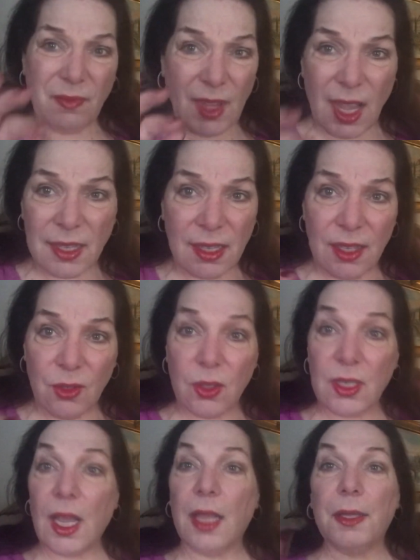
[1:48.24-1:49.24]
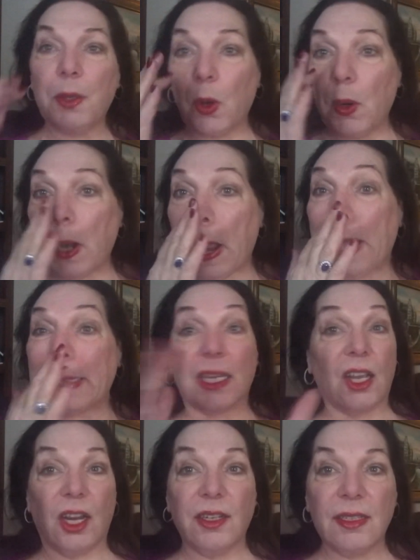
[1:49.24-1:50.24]
A Caesar salad or a
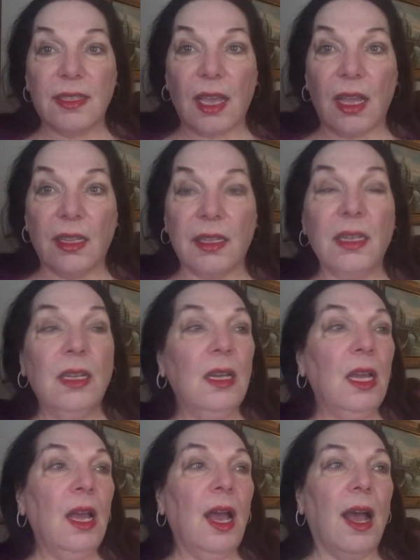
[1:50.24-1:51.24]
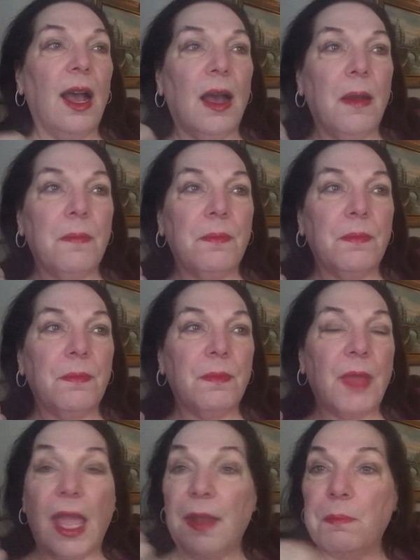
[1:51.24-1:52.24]
garden salad,
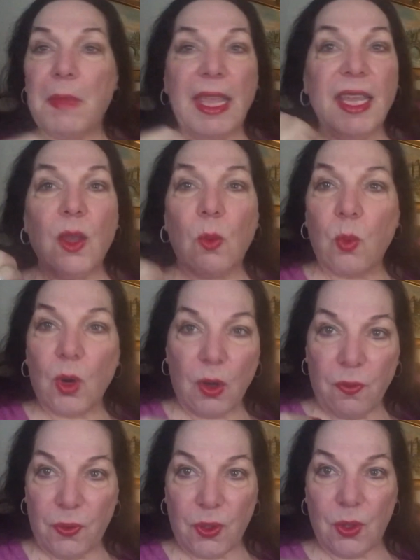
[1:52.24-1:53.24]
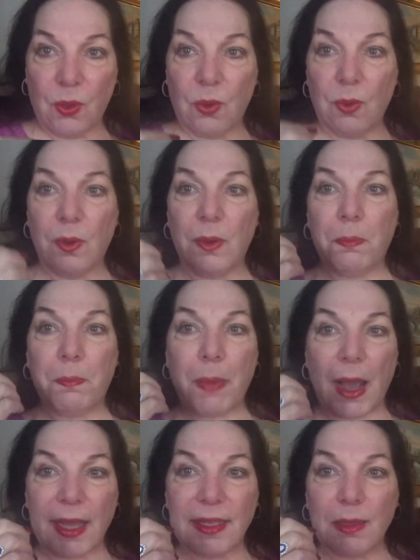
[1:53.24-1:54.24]
and make it work for you.
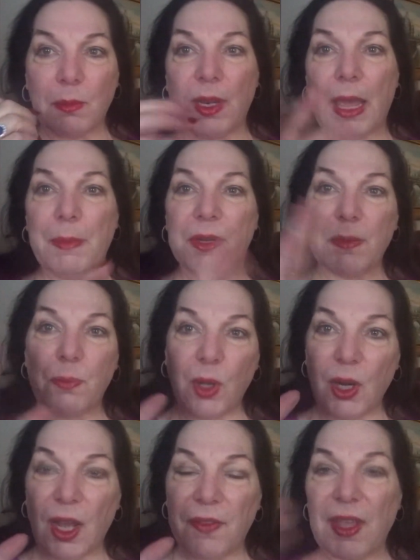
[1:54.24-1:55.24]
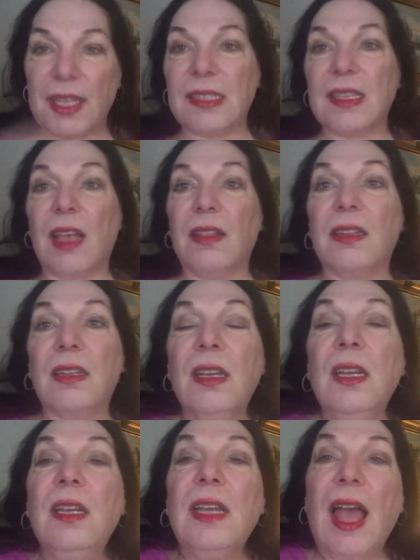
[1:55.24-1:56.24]
Buy some lemon to put on that salad.
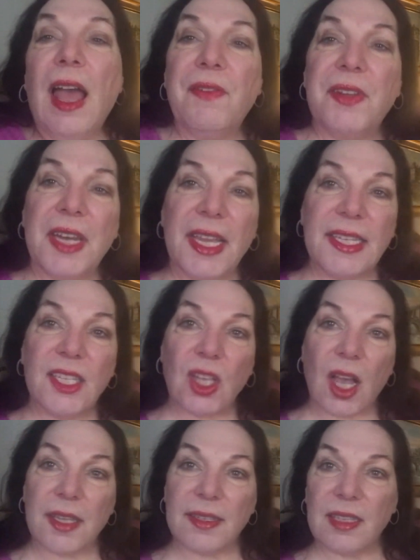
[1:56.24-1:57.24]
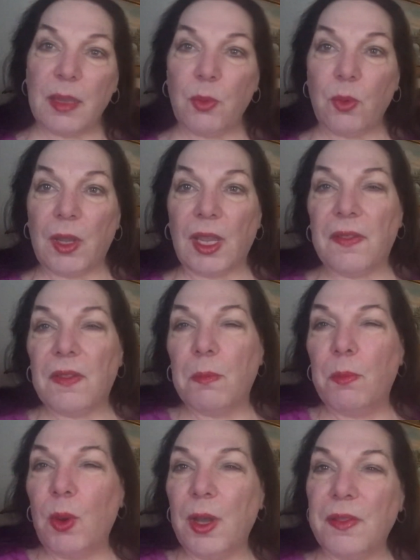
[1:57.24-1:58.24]
Have a nice sauce simmering and
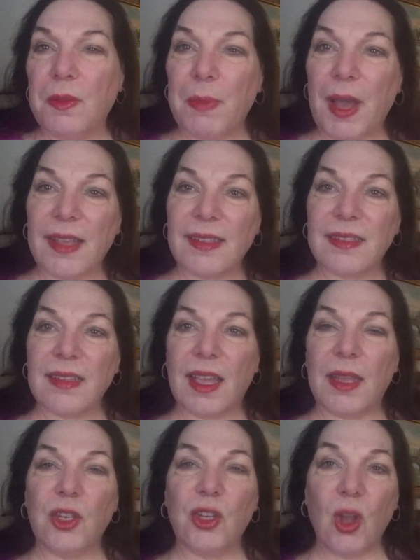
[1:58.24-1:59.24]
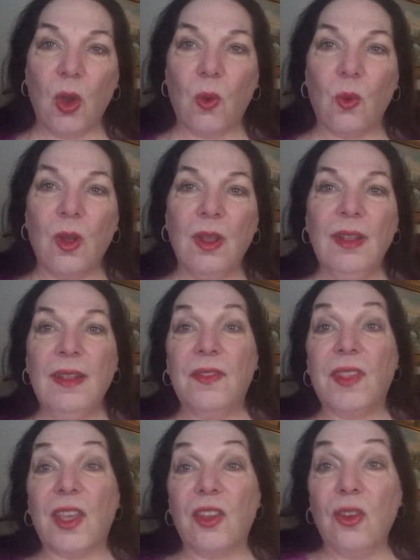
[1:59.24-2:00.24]
then boil the pasta and know
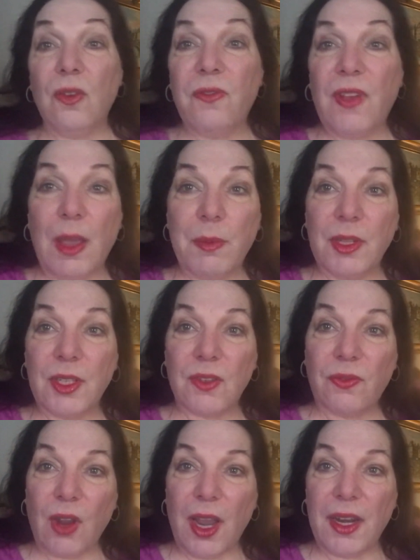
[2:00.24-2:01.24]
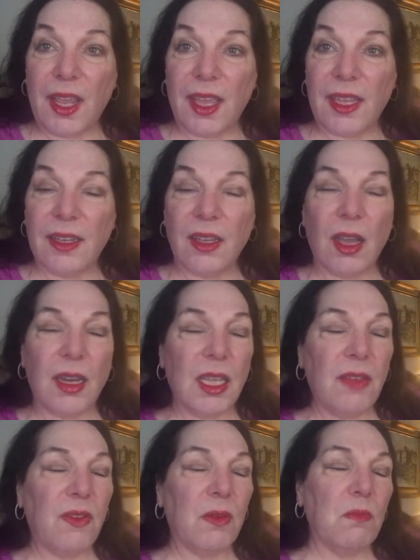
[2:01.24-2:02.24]
that your Fabulous Friday got
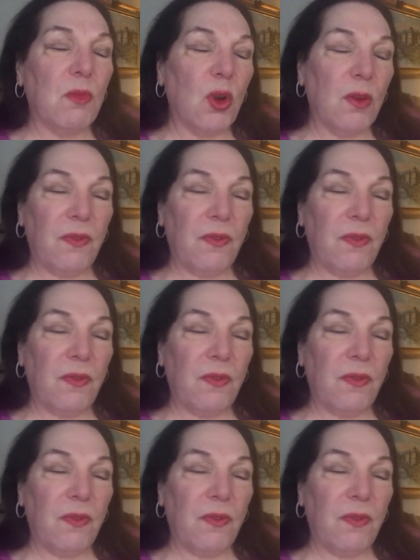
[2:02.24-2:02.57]
even more